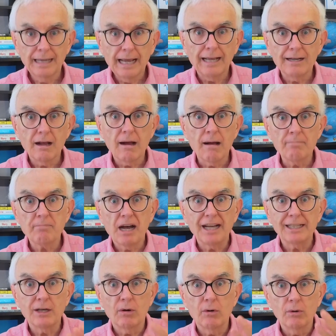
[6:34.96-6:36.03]
and up I
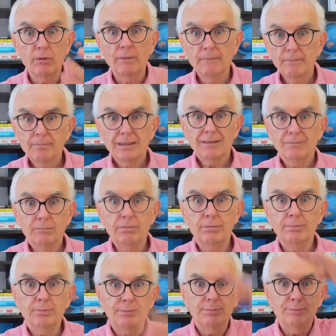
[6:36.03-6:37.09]
go.
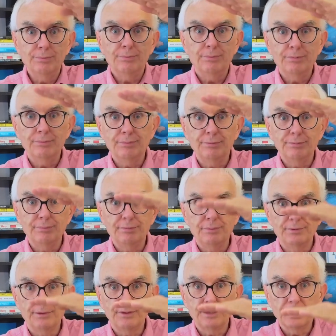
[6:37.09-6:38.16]

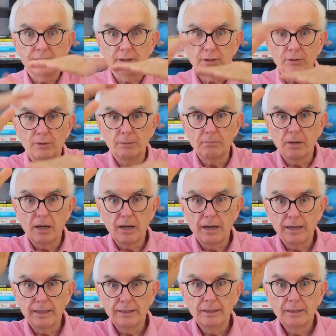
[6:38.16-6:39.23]
Things are going
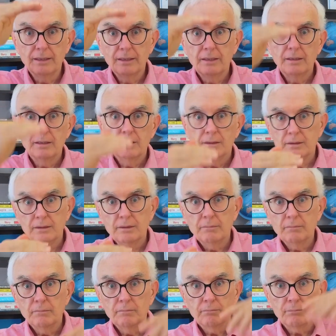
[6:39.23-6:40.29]
by.
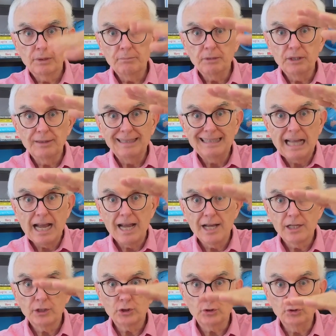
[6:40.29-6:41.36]
Premier
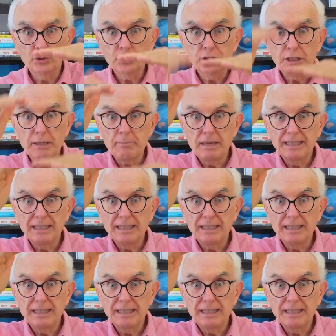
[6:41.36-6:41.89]
étage, deuxième